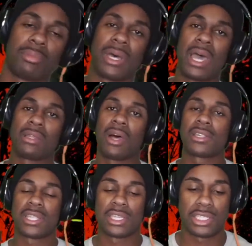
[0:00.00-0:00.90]
but I
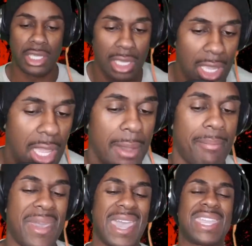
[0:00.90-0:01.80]
lost that shit
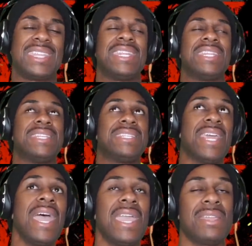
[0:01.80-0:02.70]
back in the
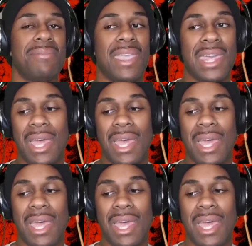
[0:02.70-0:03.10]
day, man.